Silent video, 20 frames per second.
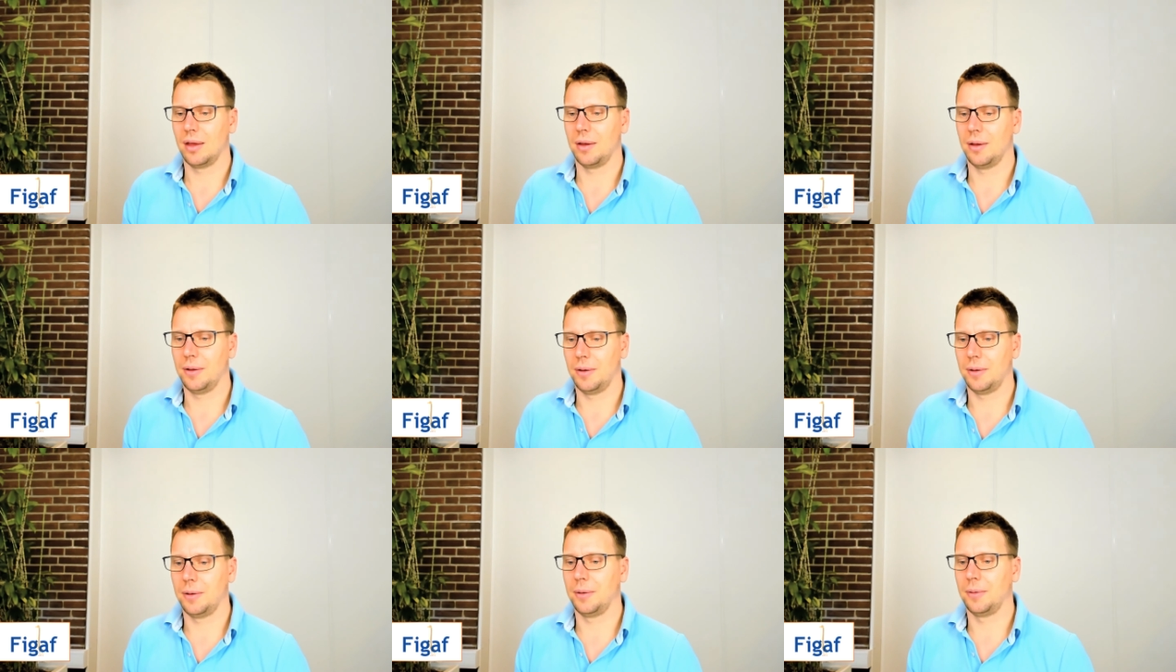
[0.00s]

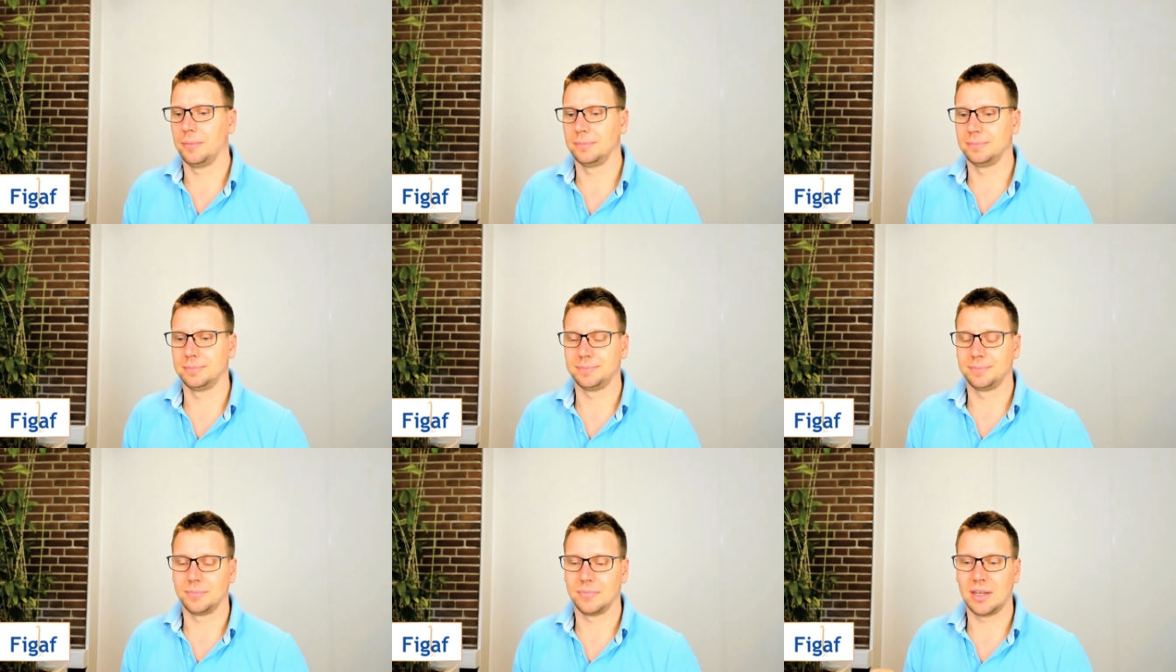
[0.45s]

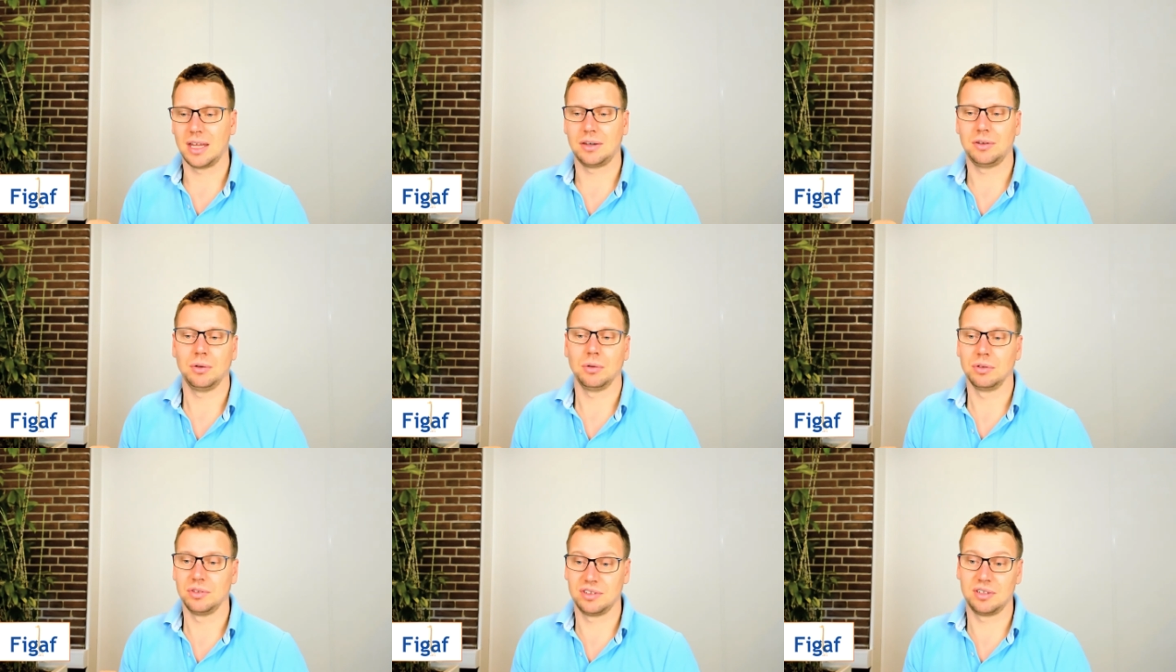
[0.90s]
Um, that
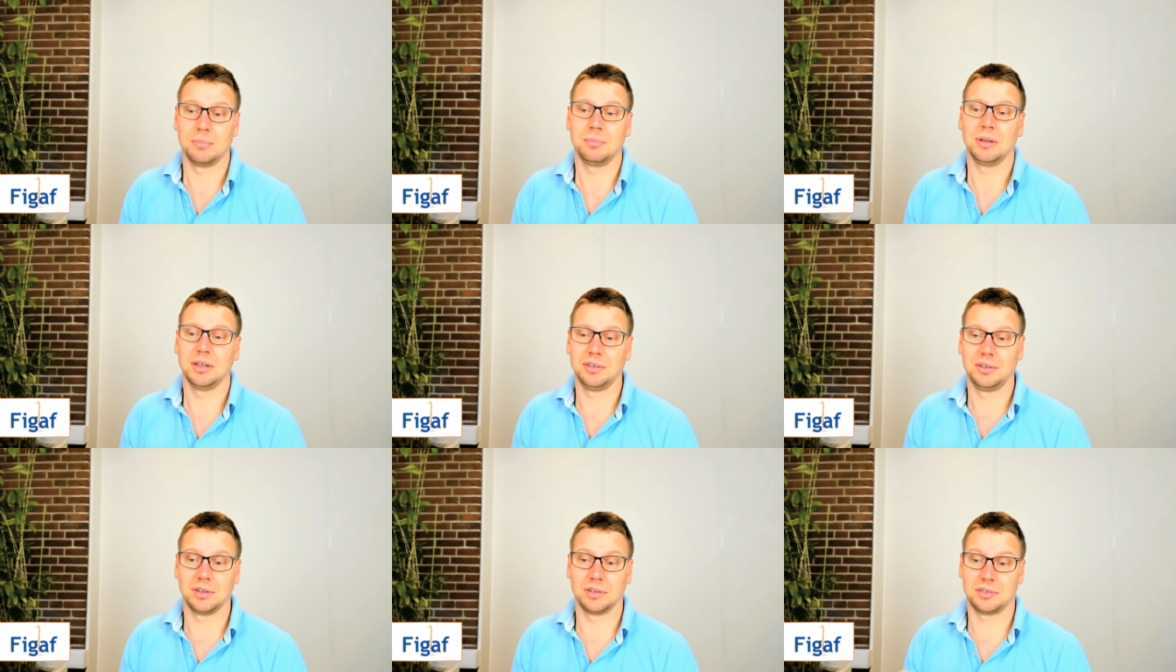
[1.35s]
you can
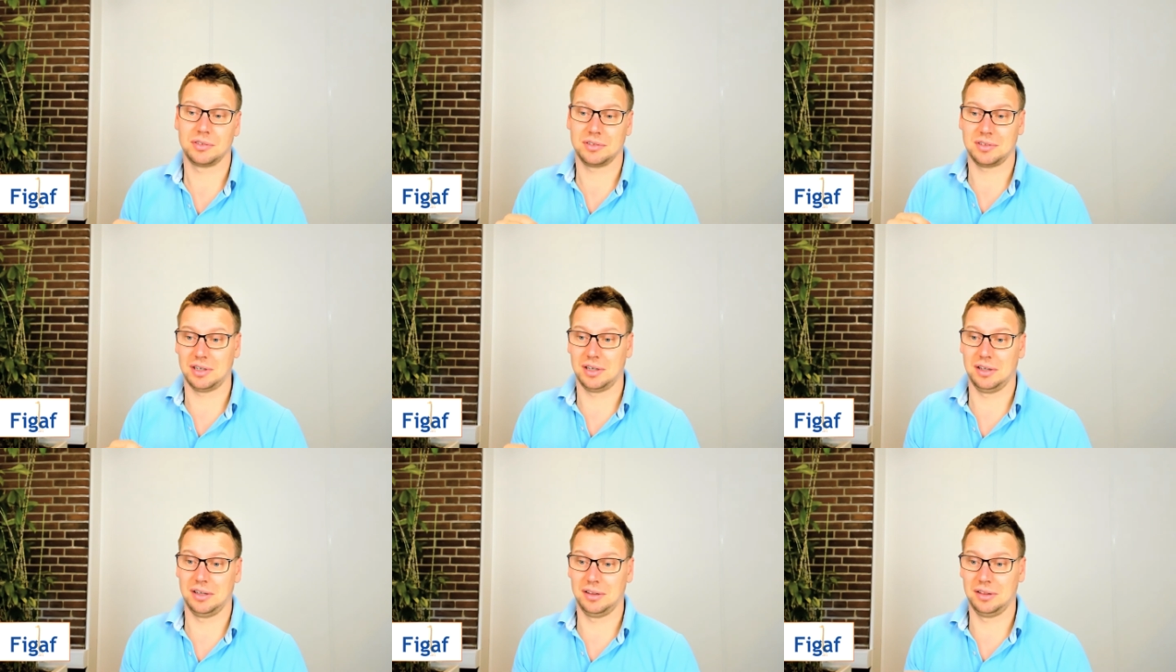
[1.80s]
simply just
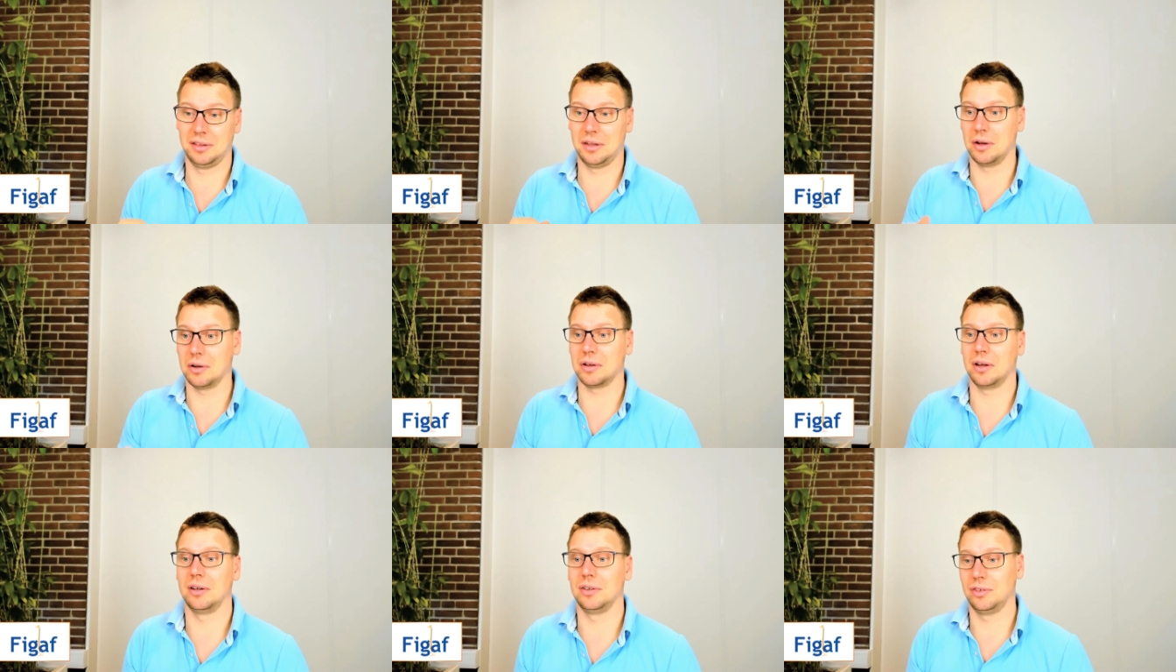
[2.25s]

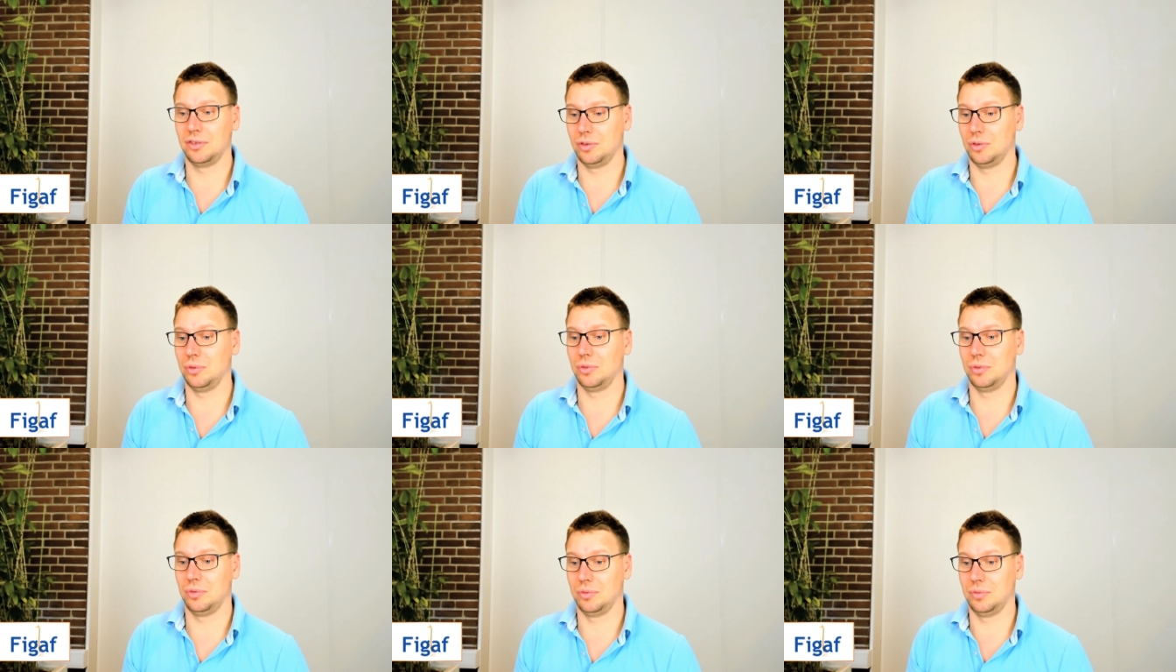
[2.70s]
log on
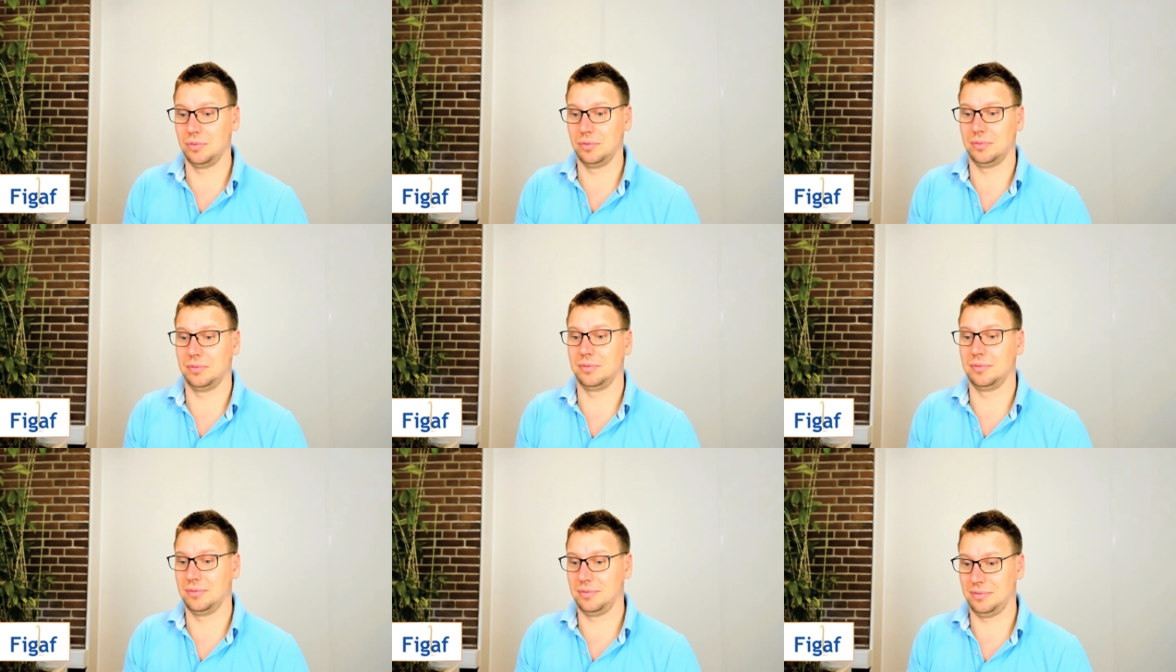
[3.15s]
to,
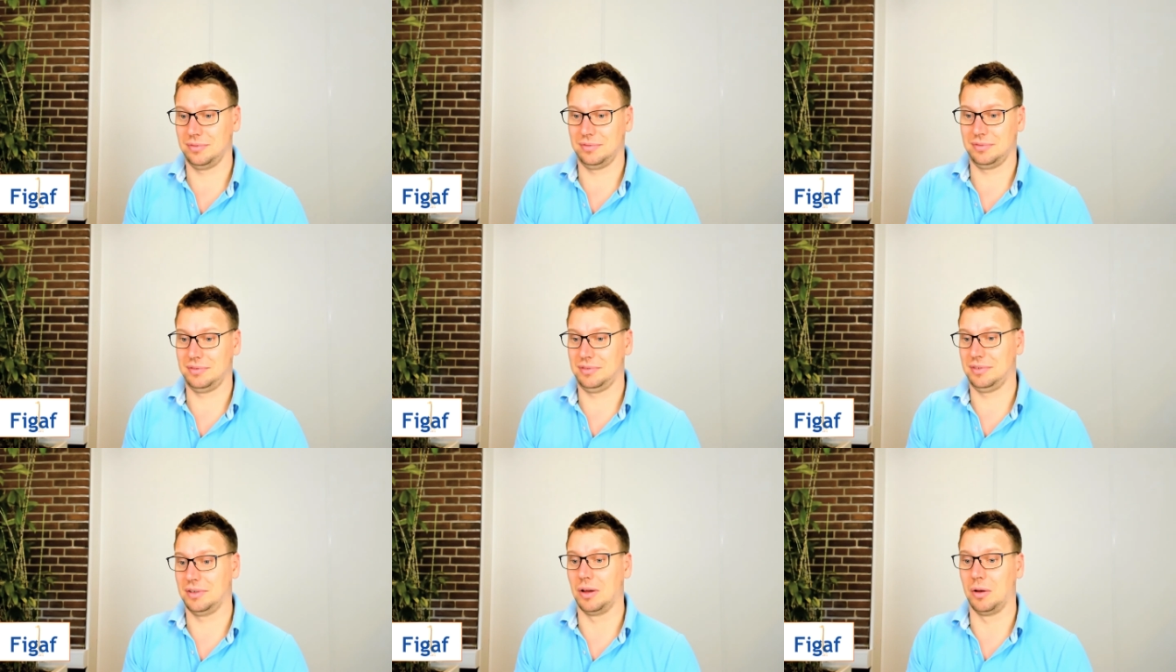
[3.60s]

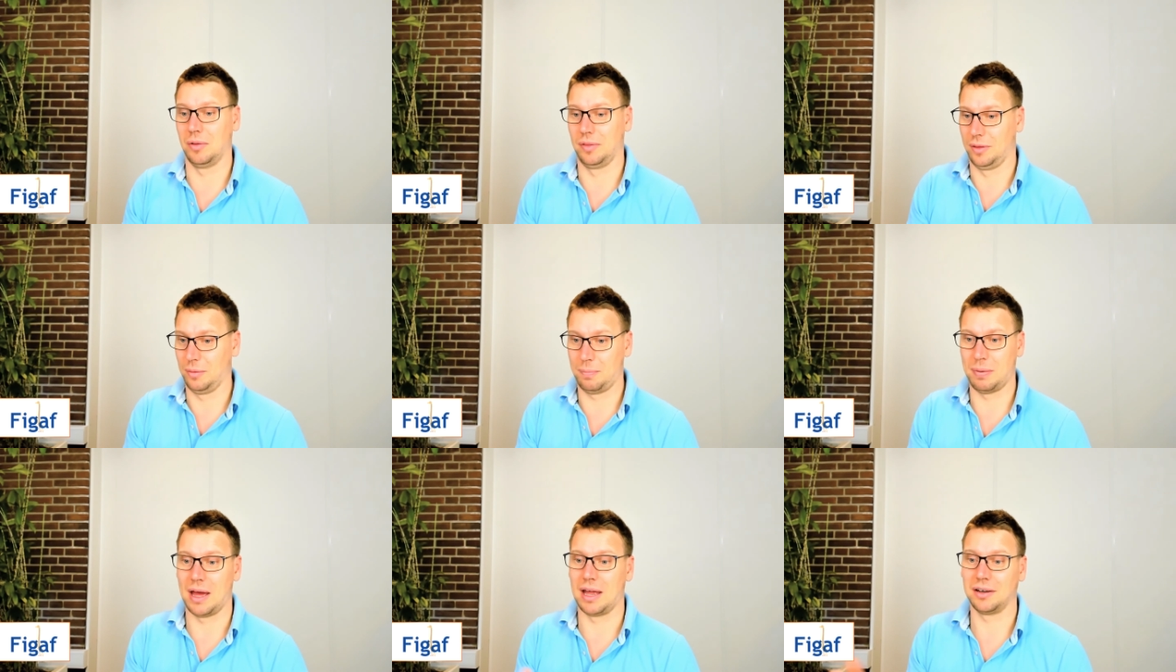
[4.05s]
or
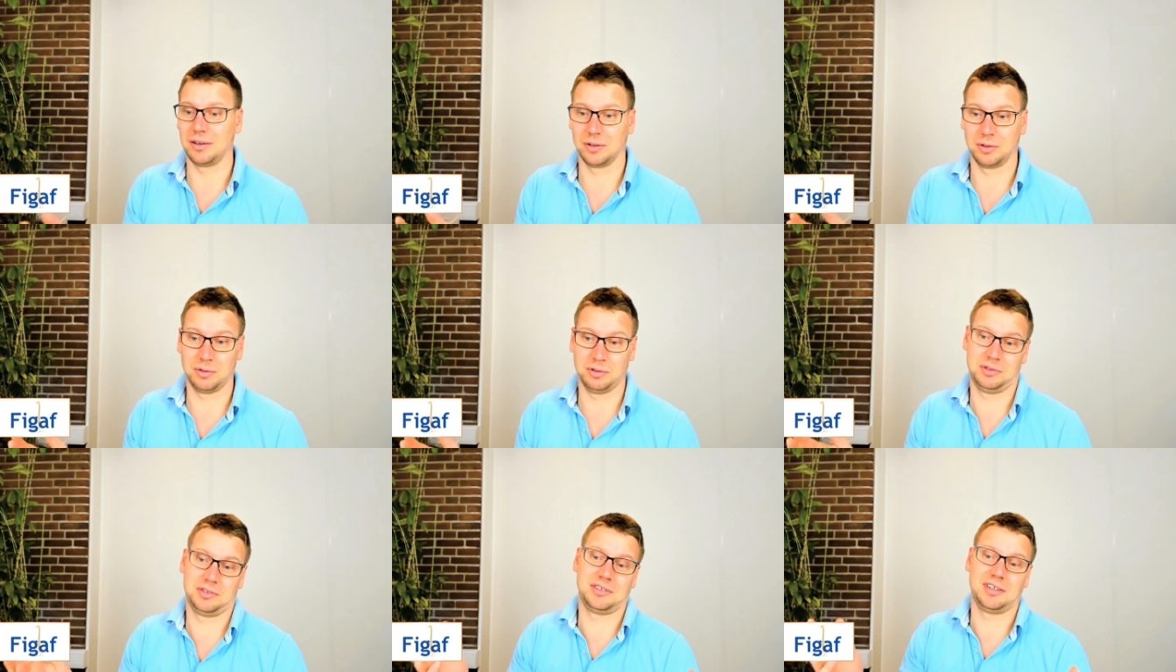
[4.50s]
the partner
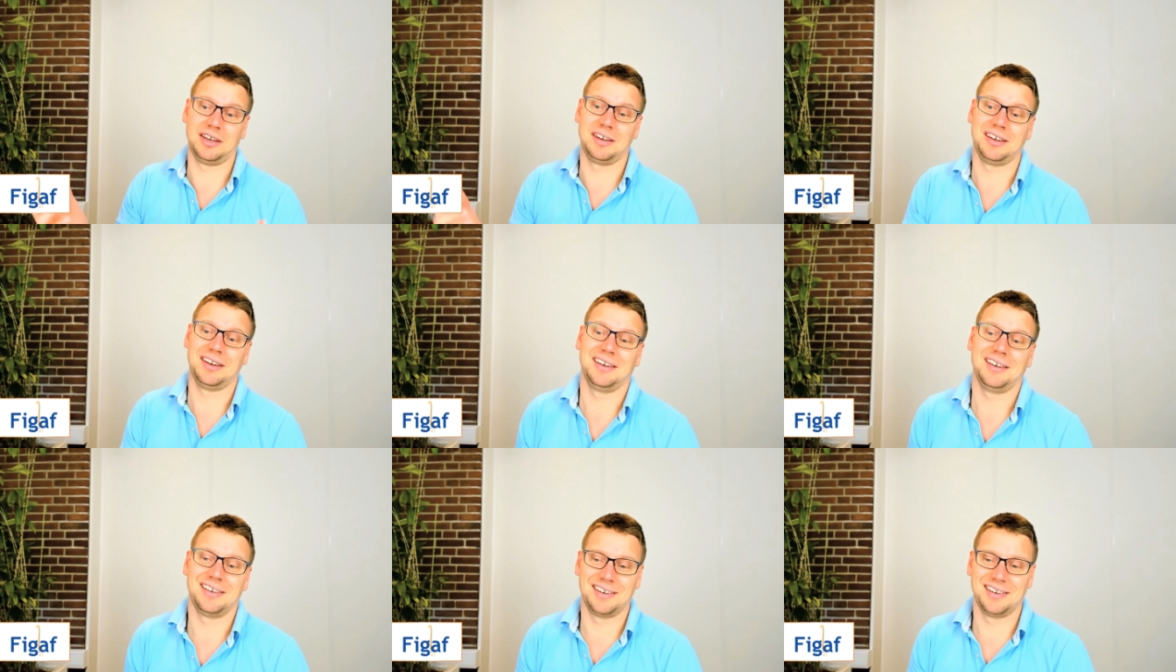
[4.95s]
could send
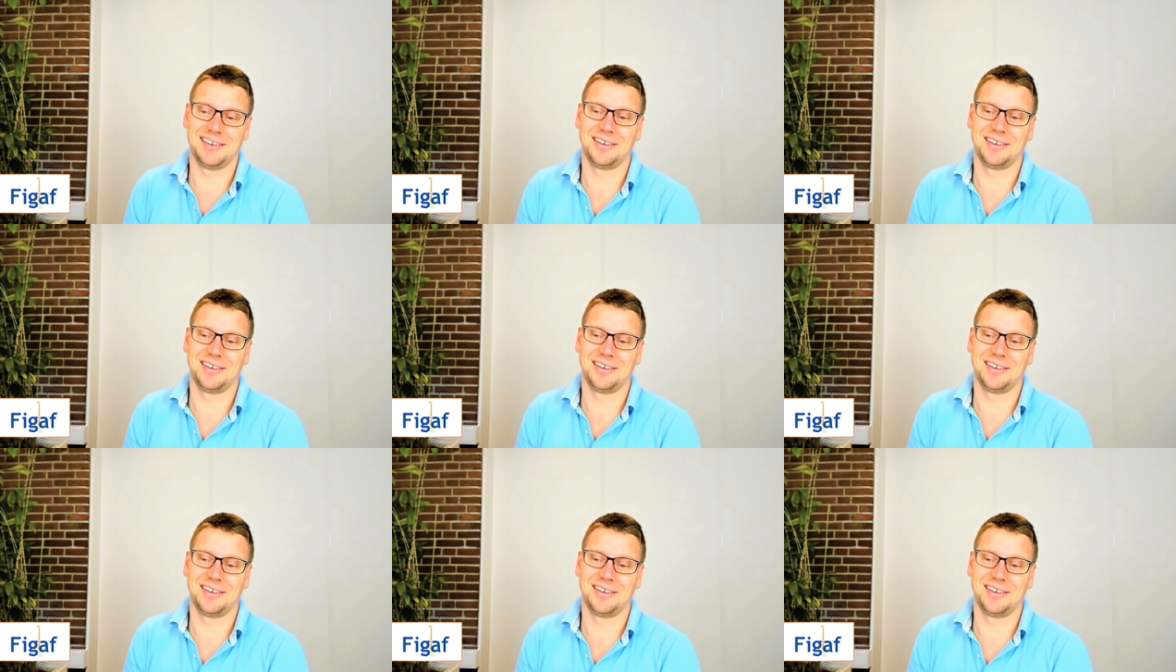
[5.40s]
in